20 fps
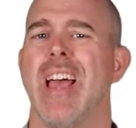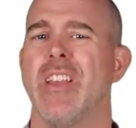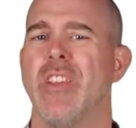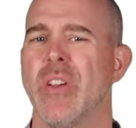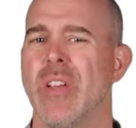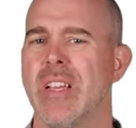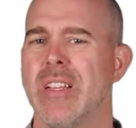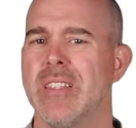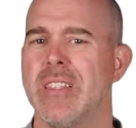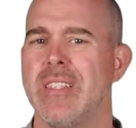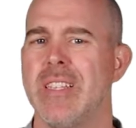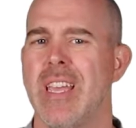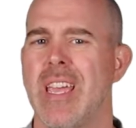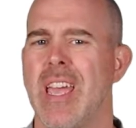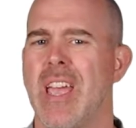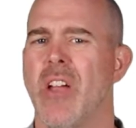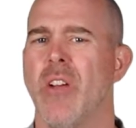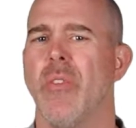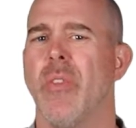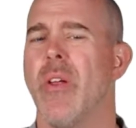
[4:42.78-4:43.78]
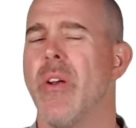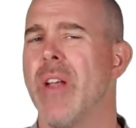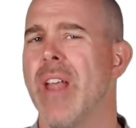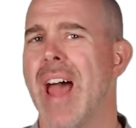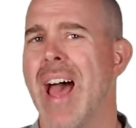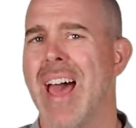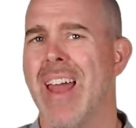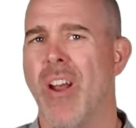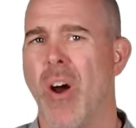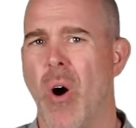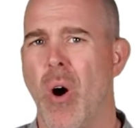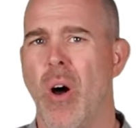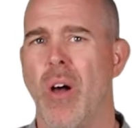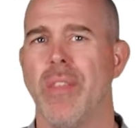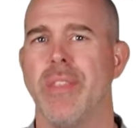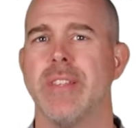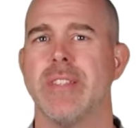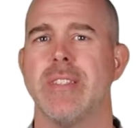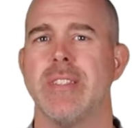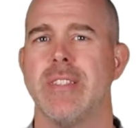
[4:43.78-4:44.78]
And you can see here, they're not
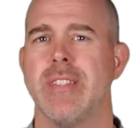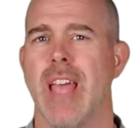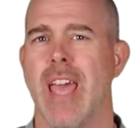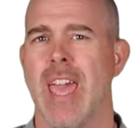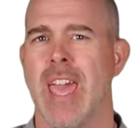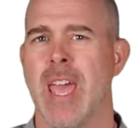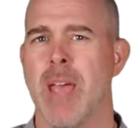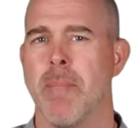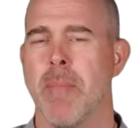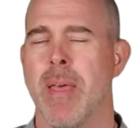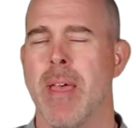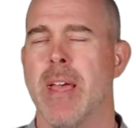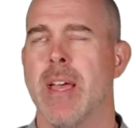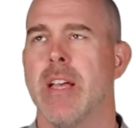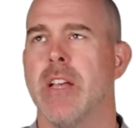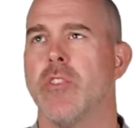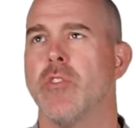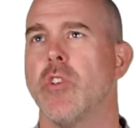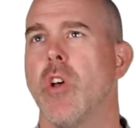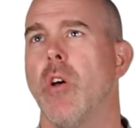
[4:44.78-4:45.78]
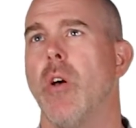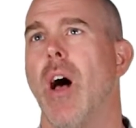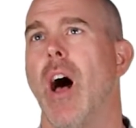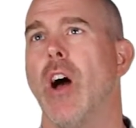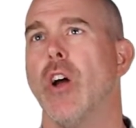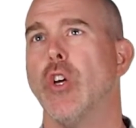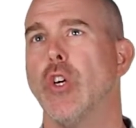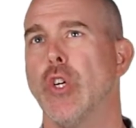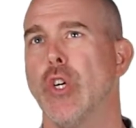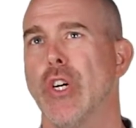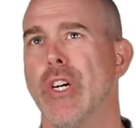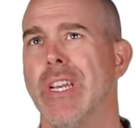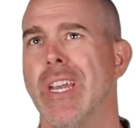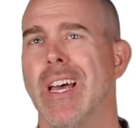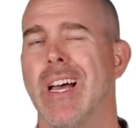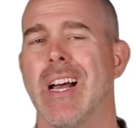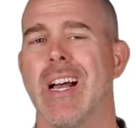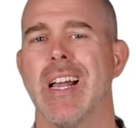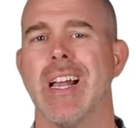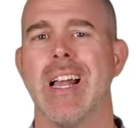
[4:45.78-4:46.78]
all the same. So a
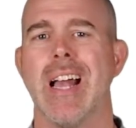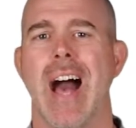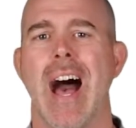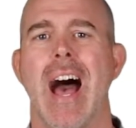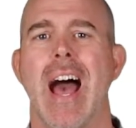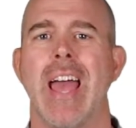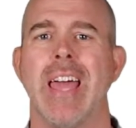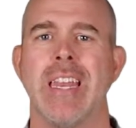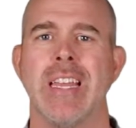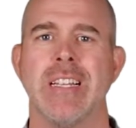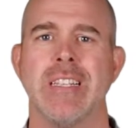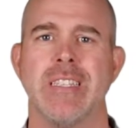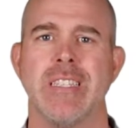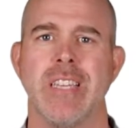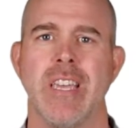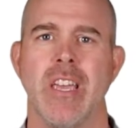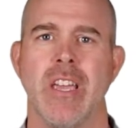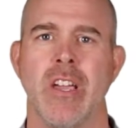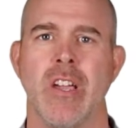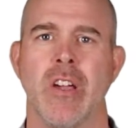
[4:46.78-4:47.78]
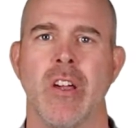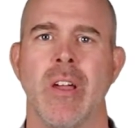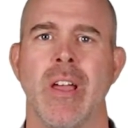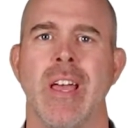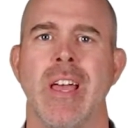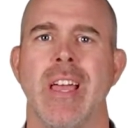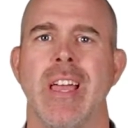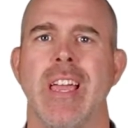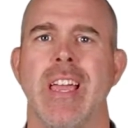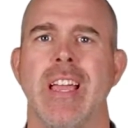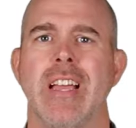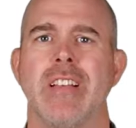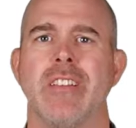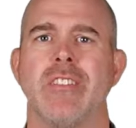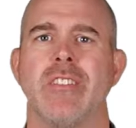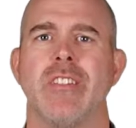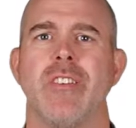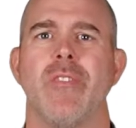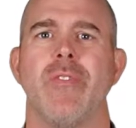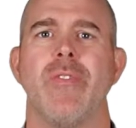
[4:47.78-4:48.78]
good guidance here
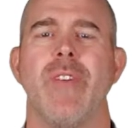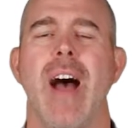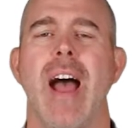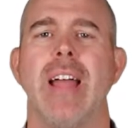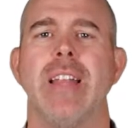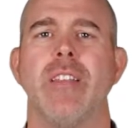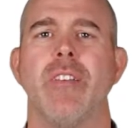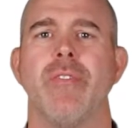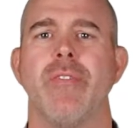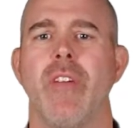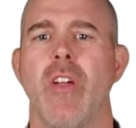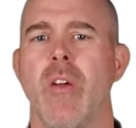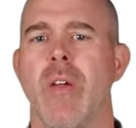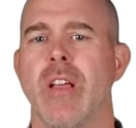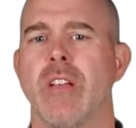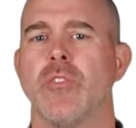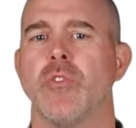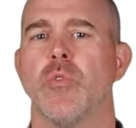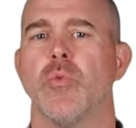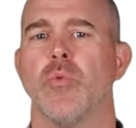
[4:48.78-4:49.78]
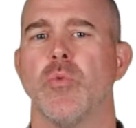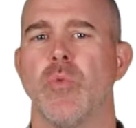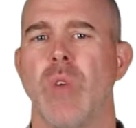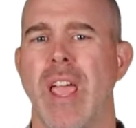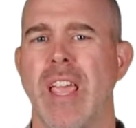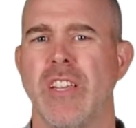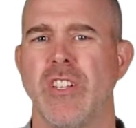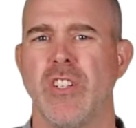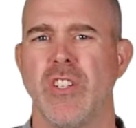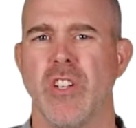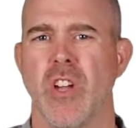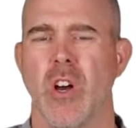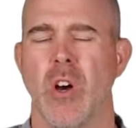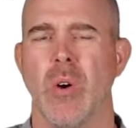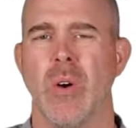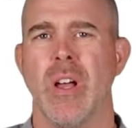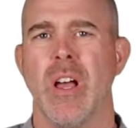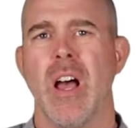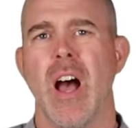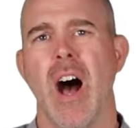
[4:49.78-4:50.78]
is to find the variance
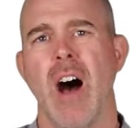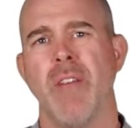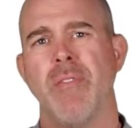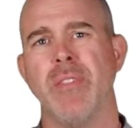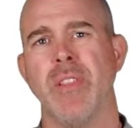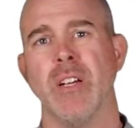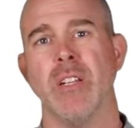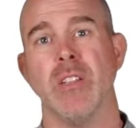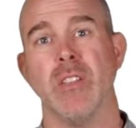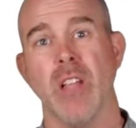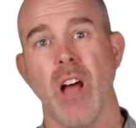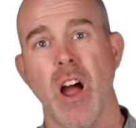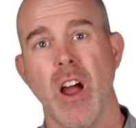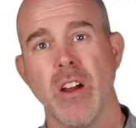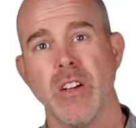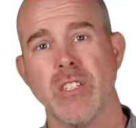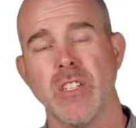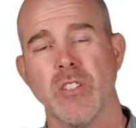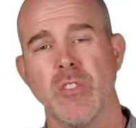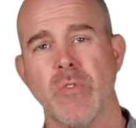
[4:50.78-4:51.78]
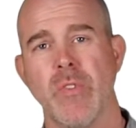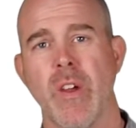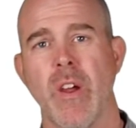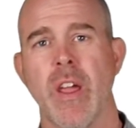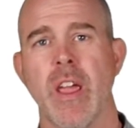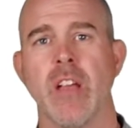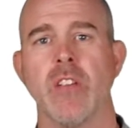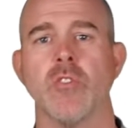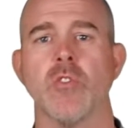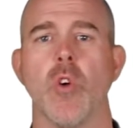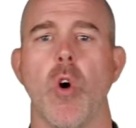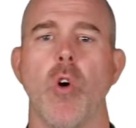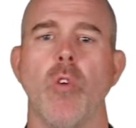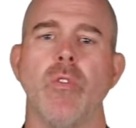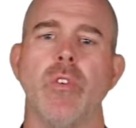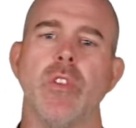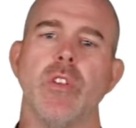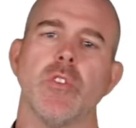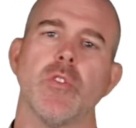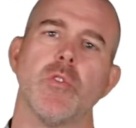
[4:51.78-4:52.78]
ratio of the largest variance
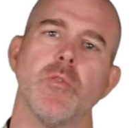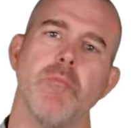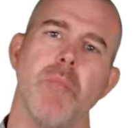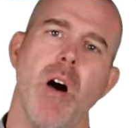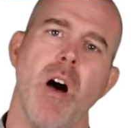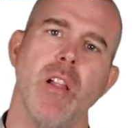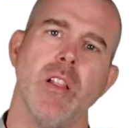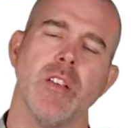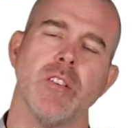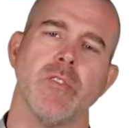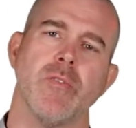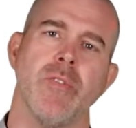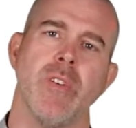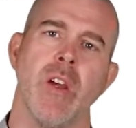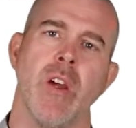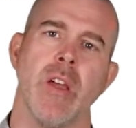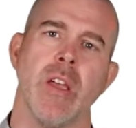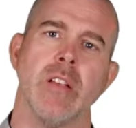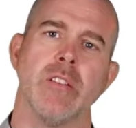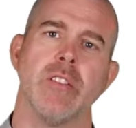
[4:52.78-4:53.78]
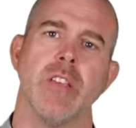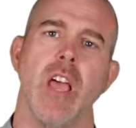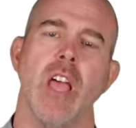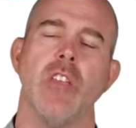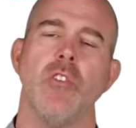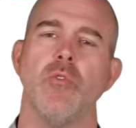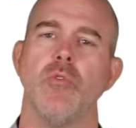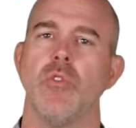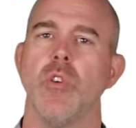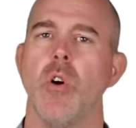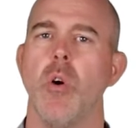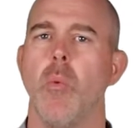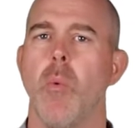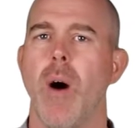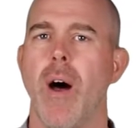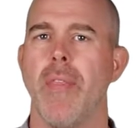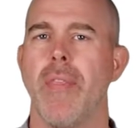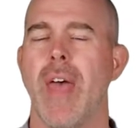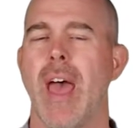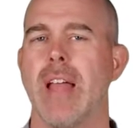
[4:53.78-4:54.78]
over the smallest variance. And you don't
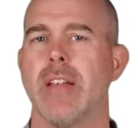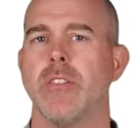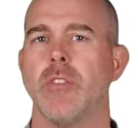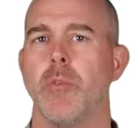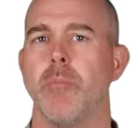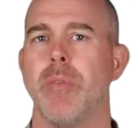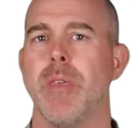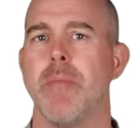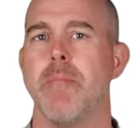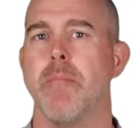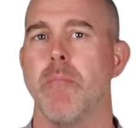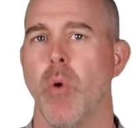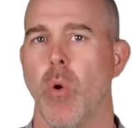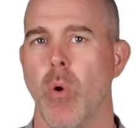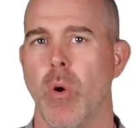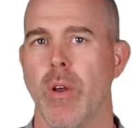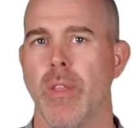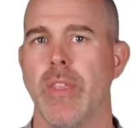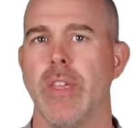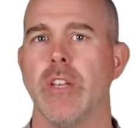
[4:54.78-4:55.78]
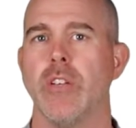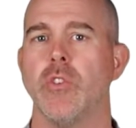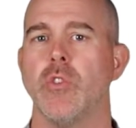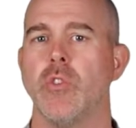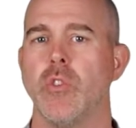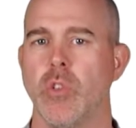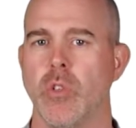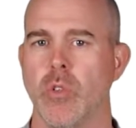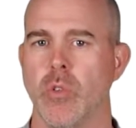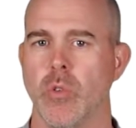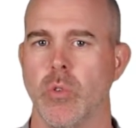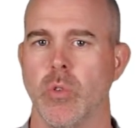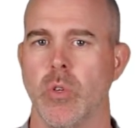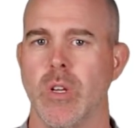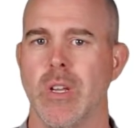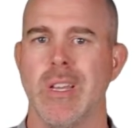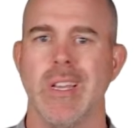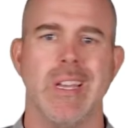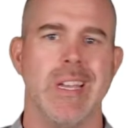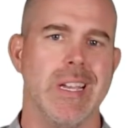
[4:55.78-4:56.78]
want that to be more than two.
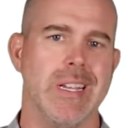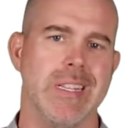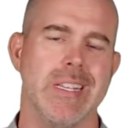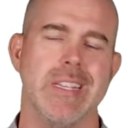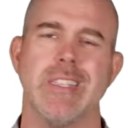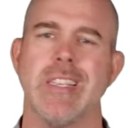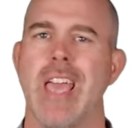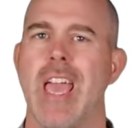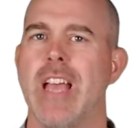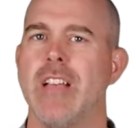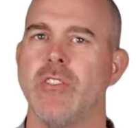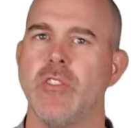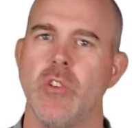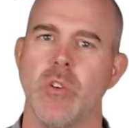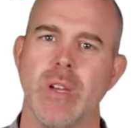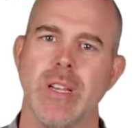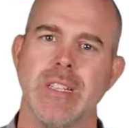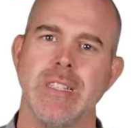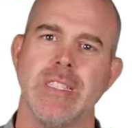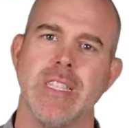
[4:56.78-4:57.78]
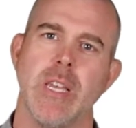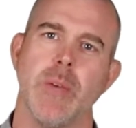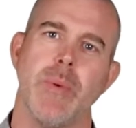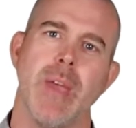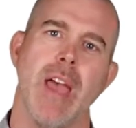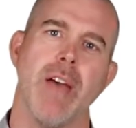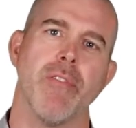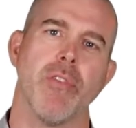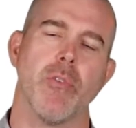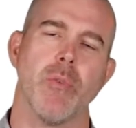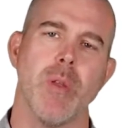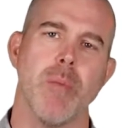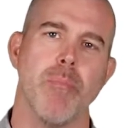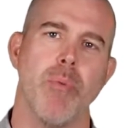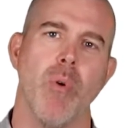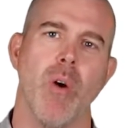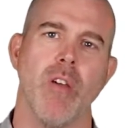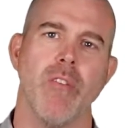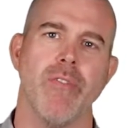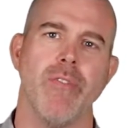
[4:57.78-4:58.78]
In this case, you can see we have
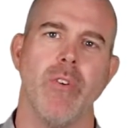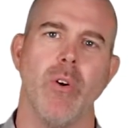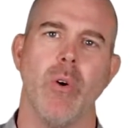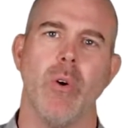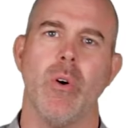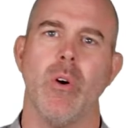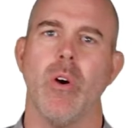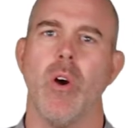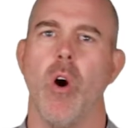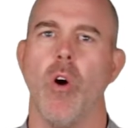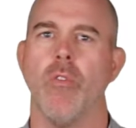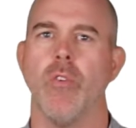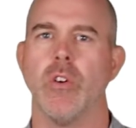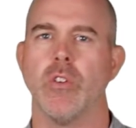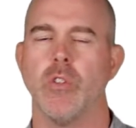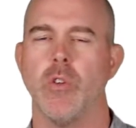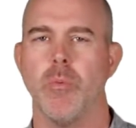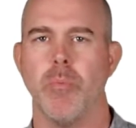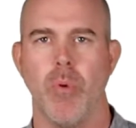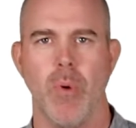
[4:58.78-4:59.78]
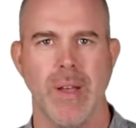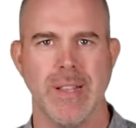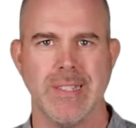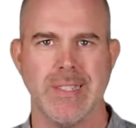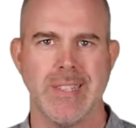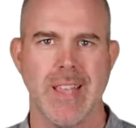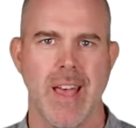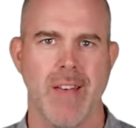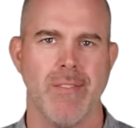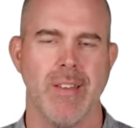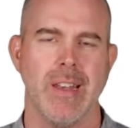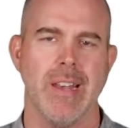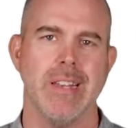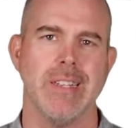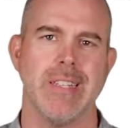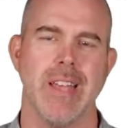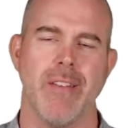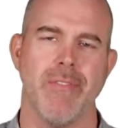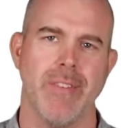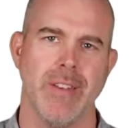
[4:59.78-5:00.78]
3.4 over
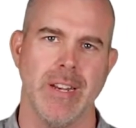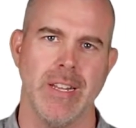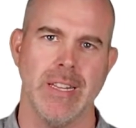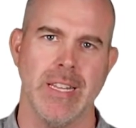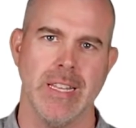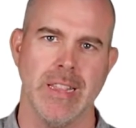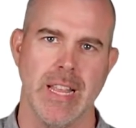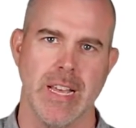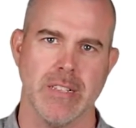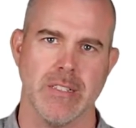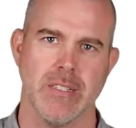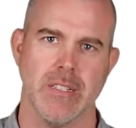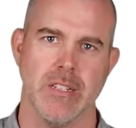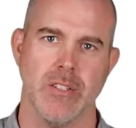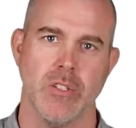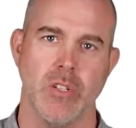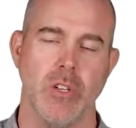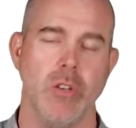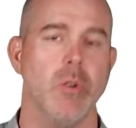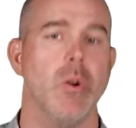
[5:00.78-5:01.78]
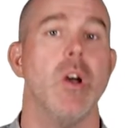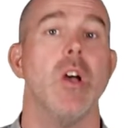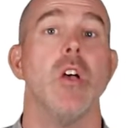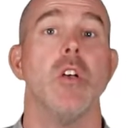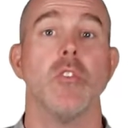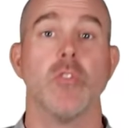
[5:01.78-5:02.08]
2.7, definitely less than 2.